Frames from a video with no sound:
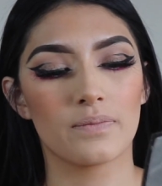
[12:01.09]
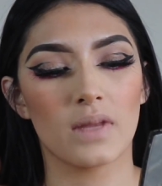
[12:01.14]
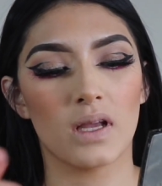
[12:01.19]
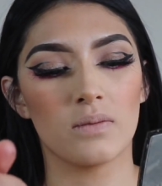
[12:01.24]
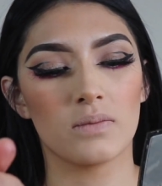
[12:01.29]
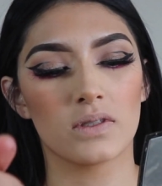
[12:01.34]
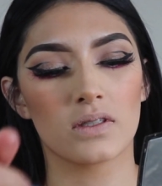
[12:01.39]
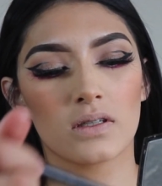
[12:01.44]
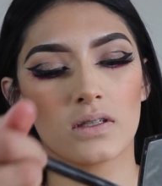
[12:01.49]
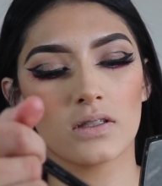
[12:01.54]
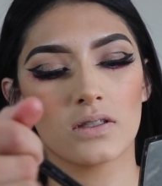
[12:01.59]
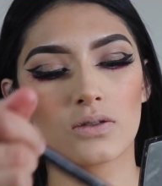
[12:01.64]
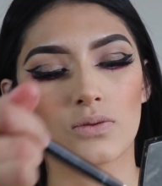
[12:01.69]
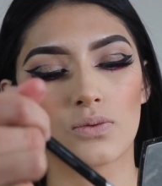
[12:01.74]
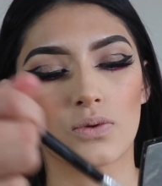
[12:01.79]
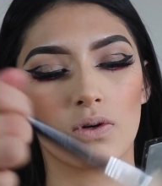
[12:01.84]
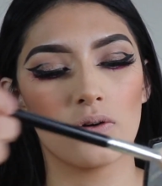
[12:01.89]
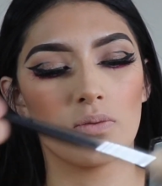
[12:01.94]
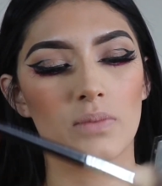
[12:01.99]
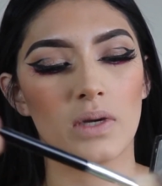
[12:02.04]
I'm just gonna
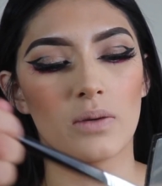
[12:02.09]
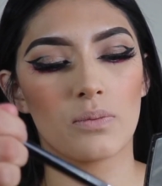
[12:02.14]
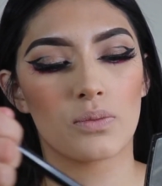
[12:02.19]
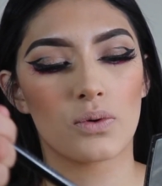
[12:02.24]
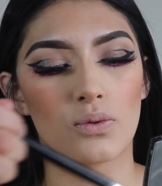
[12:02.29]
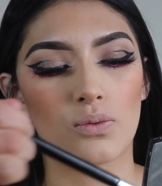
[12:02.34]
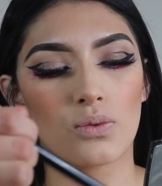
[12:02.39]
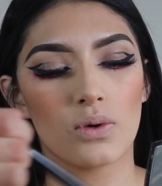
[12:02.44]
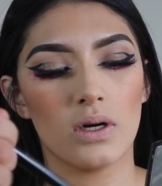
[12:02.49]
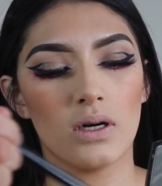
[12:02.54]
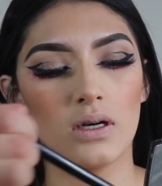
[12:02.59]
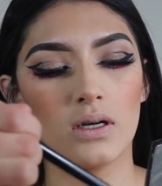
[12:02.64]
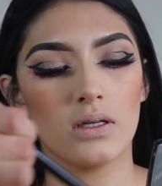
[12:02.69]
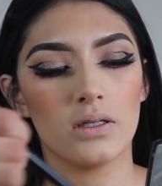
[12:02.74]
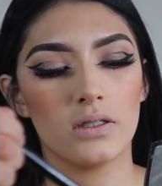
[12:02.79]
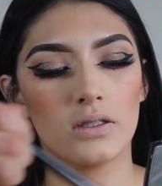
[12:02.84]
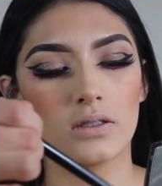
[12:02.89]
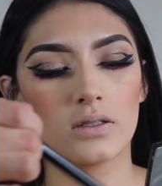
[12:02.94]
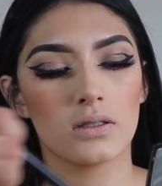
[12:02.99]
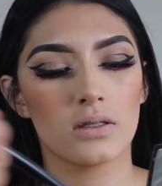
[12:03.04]
swirl my
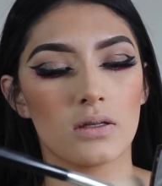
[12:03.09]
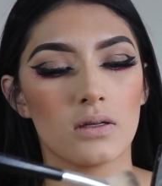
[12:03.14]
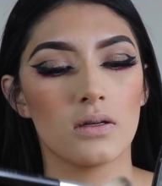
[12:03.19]
brush